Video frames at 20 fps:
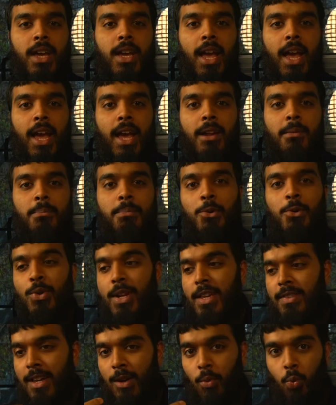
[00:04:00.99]
and building
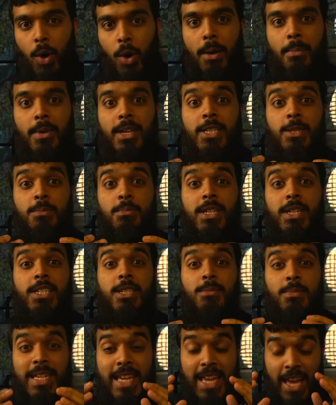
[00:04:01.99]
that web is meant to
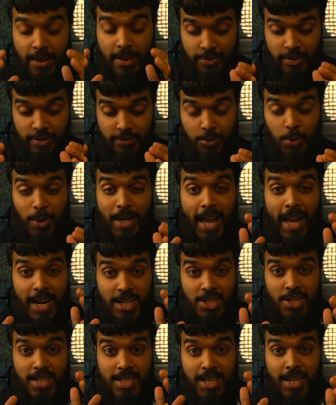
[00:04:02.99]
be effortful. It
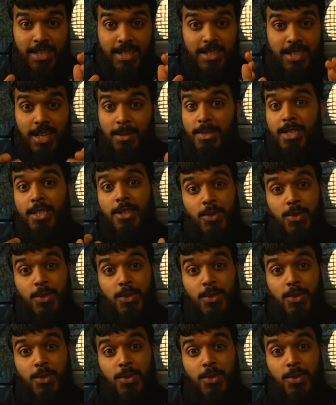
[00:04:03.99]
actually takes time. It's like going to